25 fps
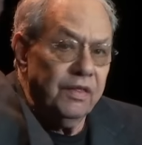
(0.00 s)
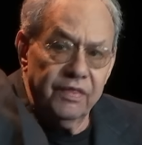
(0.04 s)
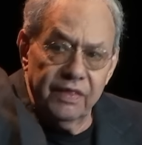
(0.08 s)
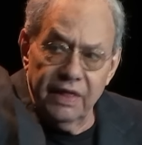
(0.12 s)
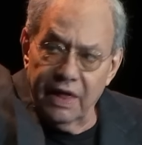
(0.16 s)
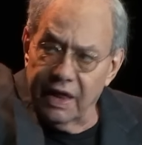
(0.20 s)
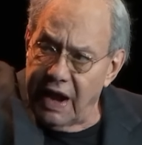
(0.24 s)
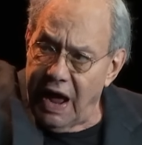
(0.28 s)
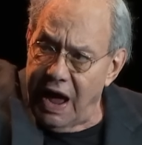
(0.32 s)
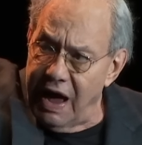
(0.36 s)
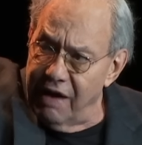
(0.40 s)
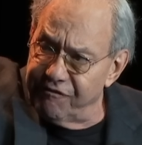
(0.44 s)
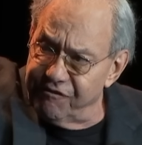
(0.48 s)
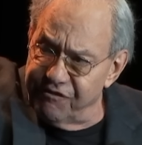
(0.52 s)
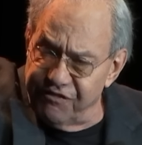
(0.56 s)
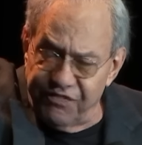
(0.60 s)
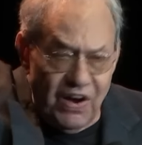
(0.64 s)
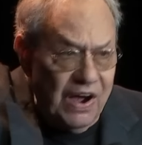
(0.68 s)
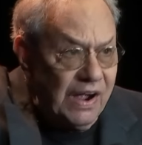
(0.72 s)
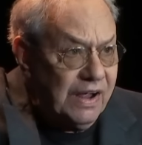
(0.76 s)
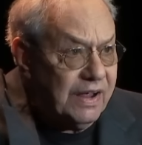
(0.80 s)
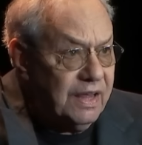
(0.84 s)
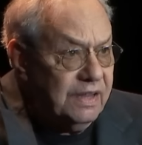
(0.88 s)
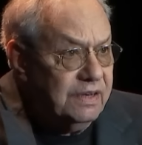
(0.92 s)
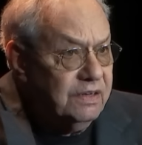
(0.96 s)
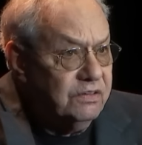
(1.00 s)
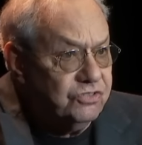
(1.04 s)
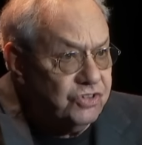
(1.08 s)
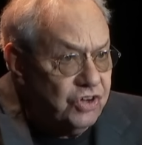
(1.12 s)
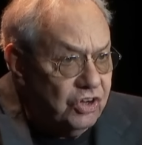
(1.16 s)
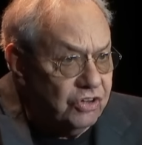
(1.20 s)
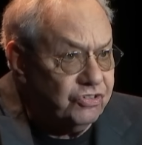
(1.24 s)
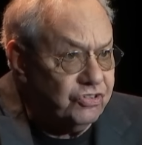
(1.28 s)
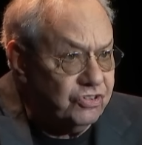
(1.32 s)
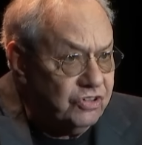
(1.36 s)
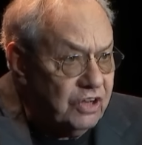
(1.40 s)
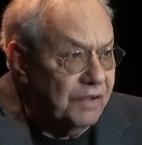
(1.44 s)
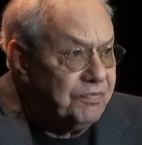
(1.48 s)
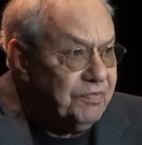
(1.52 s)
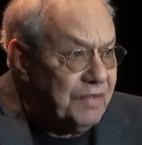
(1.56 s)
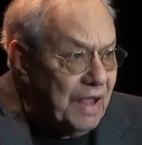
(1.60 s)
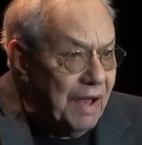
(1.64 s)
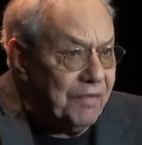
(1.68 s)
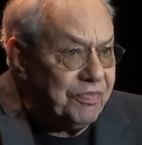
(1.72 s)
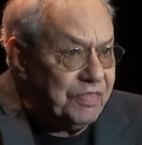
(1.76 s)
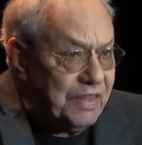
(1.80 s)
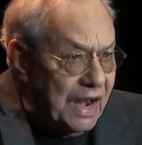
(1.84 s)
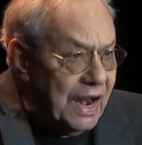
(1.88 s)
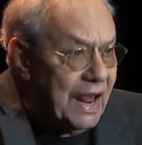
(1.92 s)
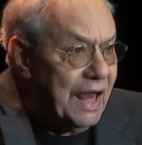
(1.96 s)
that I fucking just,
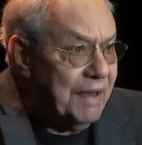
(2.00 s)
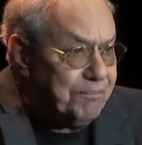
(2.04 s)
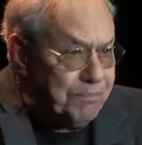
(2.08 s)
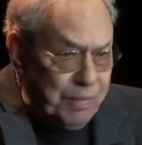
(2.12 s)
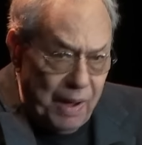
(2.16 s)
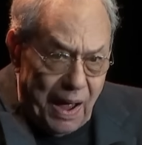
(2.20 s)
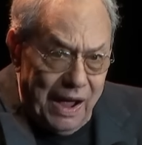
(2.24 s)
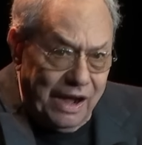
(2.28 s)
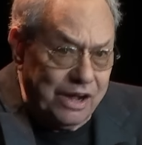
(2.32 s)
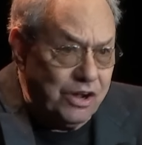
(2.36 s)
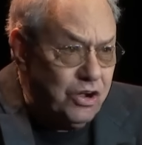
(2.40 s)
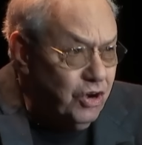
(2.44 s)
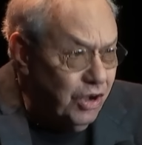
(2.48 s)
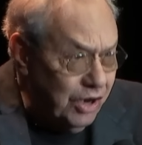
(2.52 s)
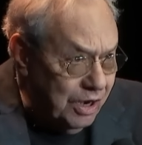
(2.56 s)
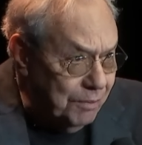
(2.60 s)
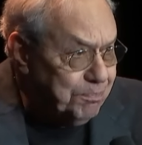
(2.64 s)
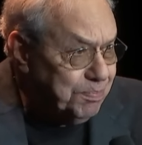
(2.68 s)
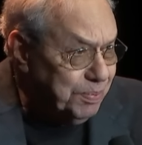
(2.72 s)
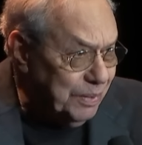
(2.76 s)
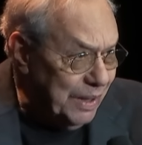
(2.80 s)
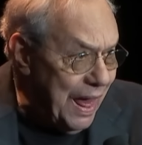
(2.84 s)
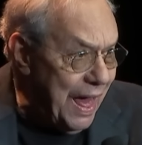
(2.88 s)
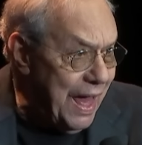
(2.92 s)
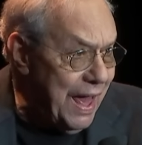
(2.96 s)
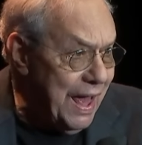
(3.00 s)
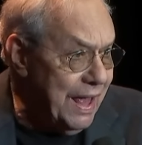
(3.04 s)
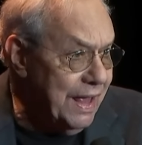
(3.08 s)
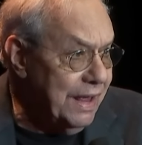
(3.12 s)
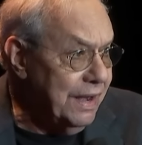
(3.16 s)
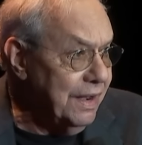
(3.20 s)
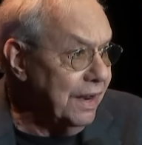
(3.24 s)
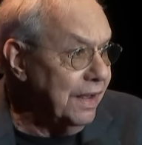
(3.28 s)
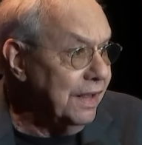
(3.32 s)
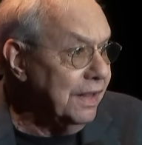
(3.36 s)
that I, I could have played.